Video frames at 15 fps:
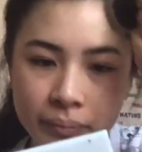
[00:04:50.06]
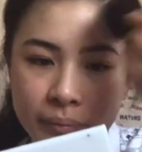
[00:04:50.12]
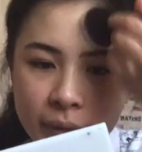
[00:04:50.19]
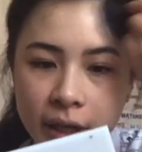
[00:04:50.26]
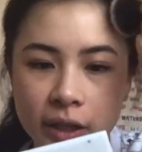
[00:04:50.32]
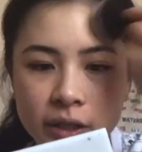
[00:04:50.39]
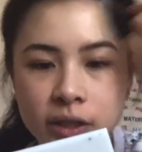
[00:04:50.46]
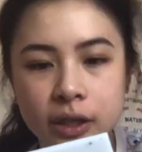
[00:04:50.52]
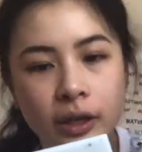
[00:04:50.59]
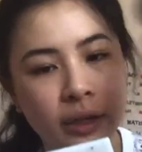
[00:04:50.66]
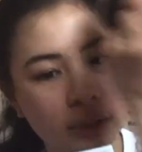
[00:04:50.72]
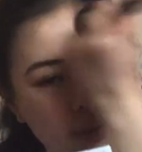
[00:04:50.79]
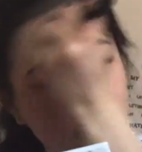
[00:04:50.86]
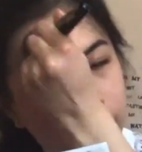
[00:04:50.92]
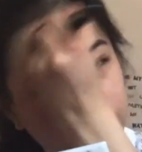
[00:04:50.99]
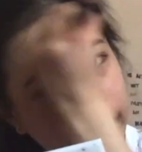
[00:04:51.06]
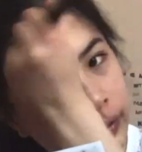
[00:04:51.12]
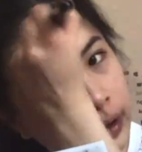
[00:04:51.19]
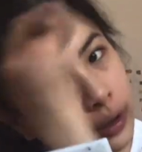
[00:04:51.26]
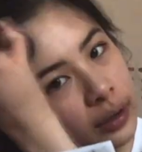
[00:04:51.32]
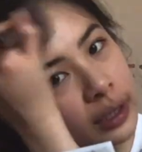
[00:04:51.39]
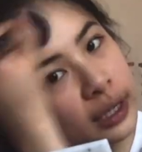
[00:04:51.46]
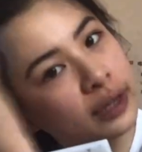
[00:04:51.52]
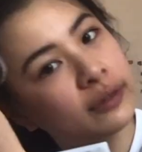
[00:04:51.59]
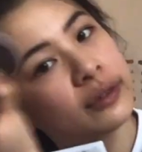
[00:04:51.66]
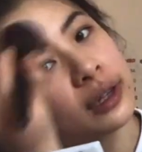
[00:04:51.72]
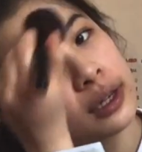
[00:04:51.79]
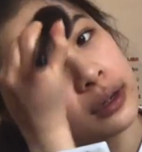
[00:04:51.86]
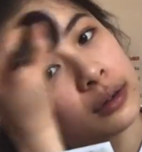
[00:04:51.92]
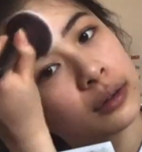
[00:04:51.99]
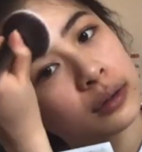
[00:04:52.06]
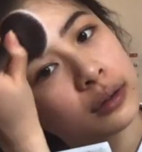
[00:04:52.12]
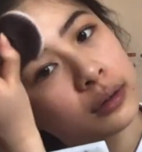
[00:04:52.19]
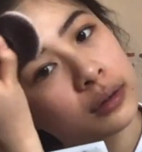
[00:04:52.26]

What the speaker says: Make sure it's sort of all even.